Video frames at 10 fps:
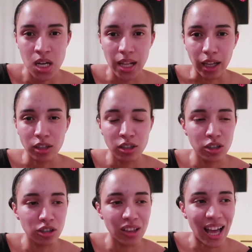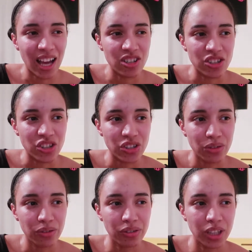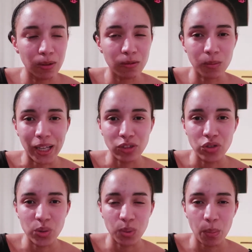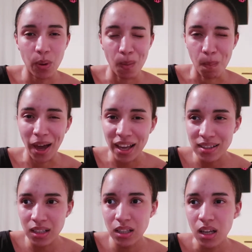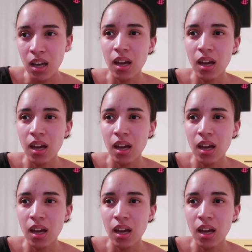like collage thing from like newspaper and magazine,